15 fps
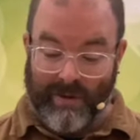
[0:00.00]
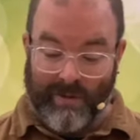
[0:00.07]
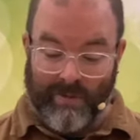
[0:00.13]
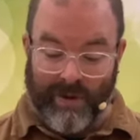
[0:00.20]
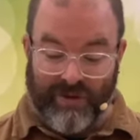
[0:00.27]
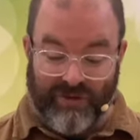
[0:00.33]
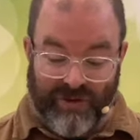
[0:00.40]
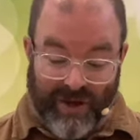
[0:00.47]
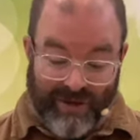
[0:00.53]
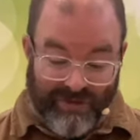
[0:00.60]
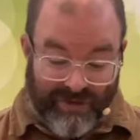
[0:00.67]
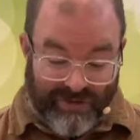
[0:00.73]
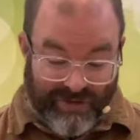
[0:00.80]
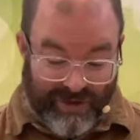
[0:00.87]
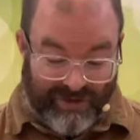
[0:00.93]
But
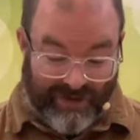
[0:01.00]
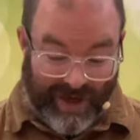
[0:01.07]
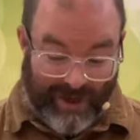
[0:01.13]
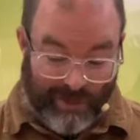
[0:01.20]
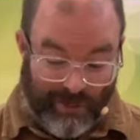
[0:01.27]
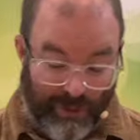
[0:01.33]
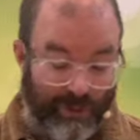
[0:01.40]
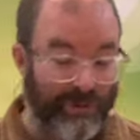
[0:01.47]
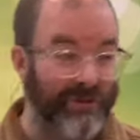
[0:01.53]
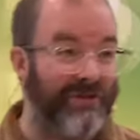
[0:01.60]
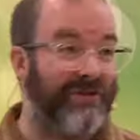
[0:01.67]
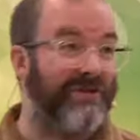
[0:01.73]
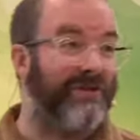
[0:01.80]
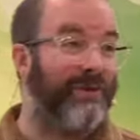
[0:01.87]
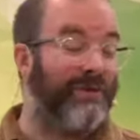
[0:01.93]
Jesus'
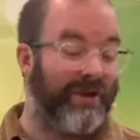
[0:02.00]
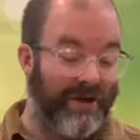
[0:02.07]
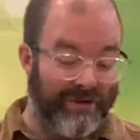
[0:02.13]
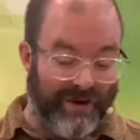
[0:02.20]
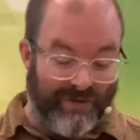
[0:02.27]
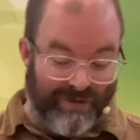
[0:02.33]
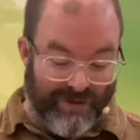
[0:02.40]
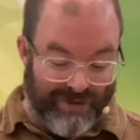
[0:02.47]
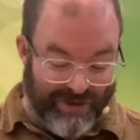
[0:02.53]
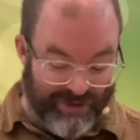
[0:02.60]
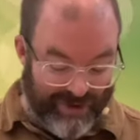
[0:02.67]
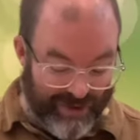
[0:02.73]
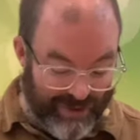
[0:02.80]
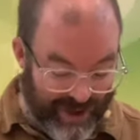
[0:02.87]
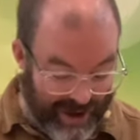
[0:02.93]
disciples, well, they are different. You
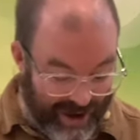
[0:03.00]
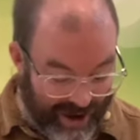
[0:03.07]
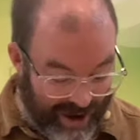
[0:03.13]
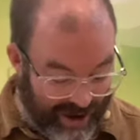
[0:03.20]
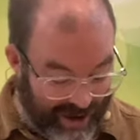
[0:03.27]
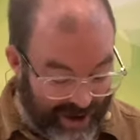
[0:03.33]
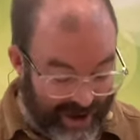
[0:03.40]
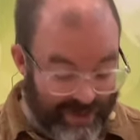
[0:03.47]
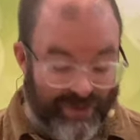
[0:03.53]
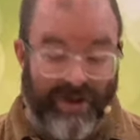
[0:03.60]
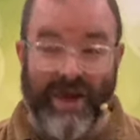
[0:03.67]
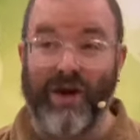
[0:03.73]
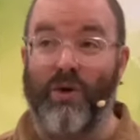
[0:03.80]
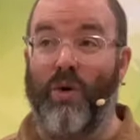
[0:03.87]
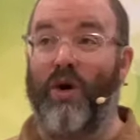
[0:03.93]
see, they are,
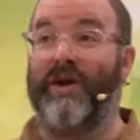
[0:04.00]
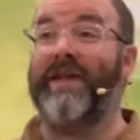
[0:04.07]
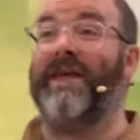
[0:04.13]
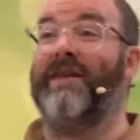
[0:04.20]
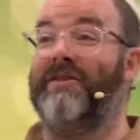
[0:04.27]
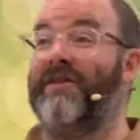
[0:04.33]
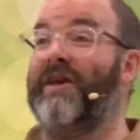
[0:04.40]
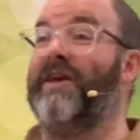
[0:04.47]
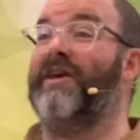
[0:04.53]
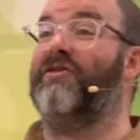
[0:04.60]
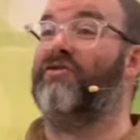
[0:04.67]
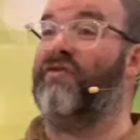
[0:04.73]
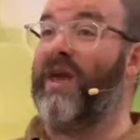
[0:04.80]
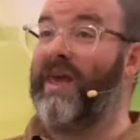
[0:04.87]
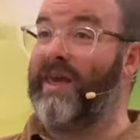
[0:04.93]
they go on eating and
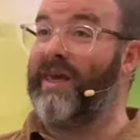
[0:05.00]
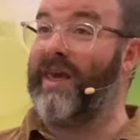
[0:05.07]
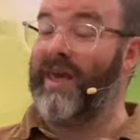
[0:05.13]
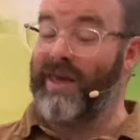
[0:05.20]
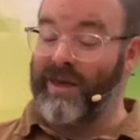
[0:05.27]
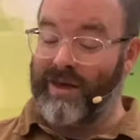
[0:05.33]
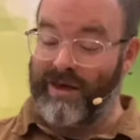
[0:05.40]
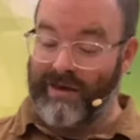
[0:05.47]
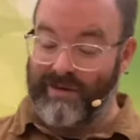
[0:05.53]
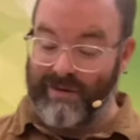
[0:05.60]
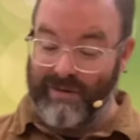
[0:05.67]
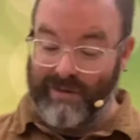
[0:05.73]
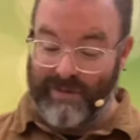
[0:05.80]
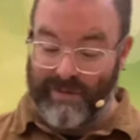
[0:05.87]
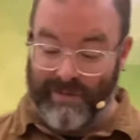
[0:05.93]
drinking.
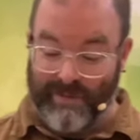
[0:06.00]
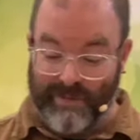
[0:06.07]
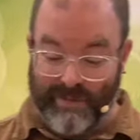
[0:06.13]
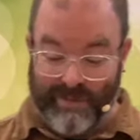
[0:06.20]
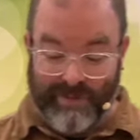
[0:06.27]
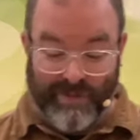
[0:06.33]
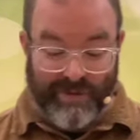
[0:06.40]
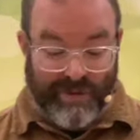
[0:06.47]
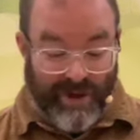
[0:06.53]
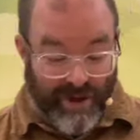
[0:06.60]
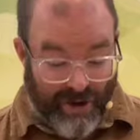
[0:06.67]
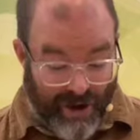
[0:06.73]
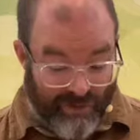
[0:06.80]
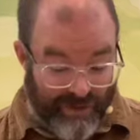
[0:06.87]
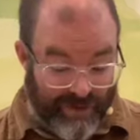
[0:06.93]

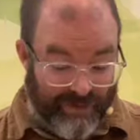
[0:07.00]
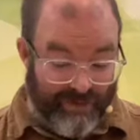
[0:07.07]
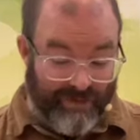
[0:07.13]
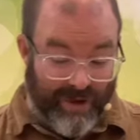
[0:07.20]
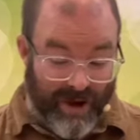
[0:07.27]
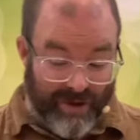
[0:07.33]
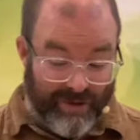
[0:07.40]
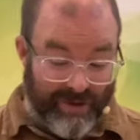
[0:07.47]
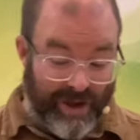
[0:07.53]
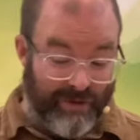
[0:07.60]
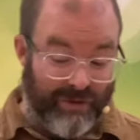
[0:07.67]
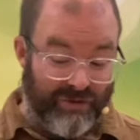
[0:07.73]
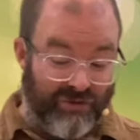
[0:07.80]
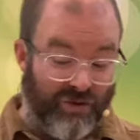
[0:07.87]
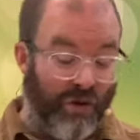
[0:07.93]
They're having fun, they're
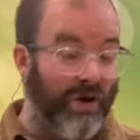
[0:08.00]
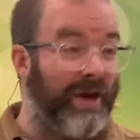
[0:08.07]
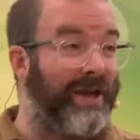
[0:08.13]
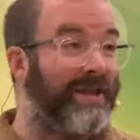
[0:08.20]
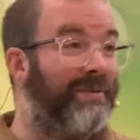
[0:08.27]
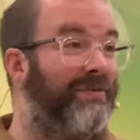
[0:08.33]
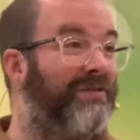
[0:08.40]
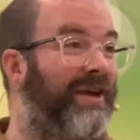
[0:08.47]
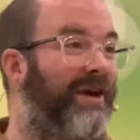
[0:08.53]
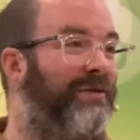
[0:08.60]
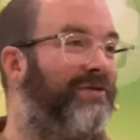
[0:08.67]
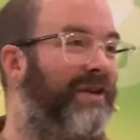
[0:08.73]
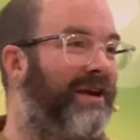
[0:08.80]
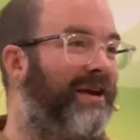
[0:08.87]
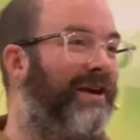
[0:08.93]
enjoying
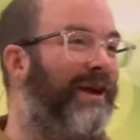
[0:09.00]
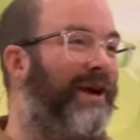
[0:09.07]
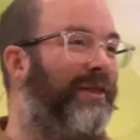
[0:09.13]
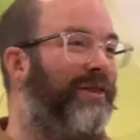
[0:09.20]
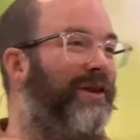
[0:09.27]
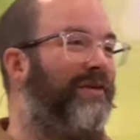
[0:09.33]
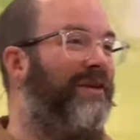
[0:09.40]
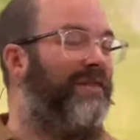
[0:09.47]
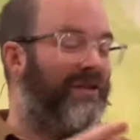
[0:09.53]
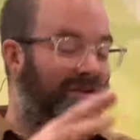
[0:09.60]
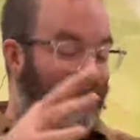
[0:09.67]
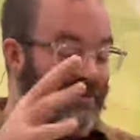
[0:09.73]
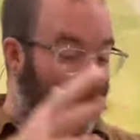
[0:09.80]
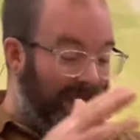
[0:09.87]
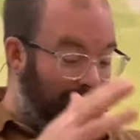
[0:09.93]
themselves, they're, they're at this
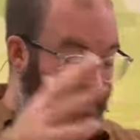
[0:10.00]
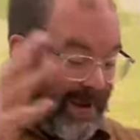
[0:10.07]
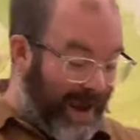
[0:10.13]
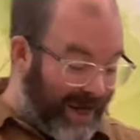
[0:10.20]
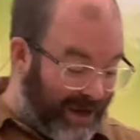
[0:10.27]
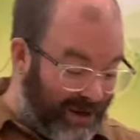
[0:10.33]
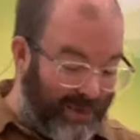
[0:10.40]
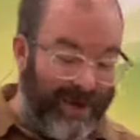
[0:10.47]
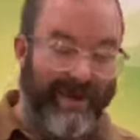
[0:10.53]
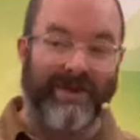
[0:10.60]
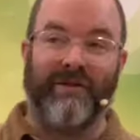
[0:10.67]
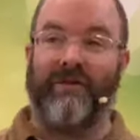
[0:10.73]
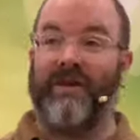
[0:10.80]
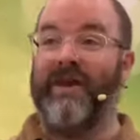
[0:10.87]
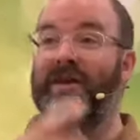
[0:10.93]
great
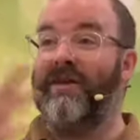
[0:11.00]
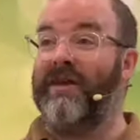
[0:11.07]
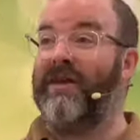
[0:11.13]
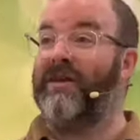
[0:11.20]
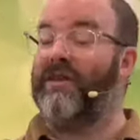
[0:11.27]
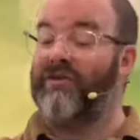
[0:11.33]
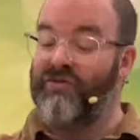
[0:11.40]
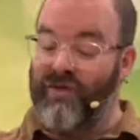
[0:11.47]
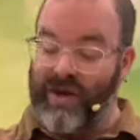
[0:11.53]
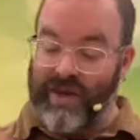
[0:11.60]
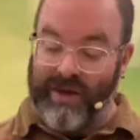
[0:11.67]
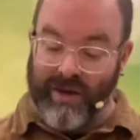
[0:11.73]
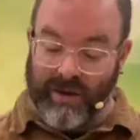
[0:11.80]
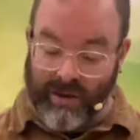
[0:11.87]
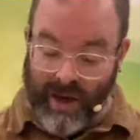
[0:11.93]
banquet, they're eating and they're
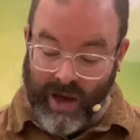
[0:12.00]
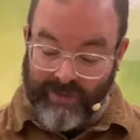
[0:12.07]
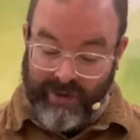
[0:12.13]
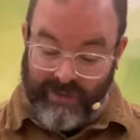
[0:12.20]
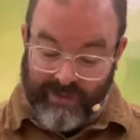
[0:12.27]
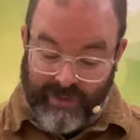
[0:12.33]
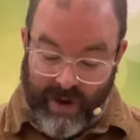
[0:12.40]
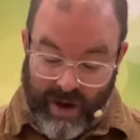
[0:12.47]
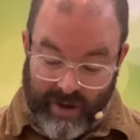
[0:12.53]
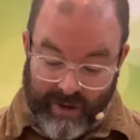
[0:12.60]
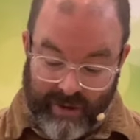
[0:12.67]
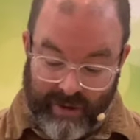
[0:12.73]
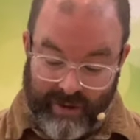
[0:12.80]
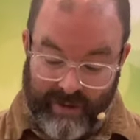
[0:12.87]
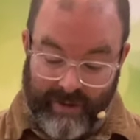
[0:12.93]
drinking and having fun.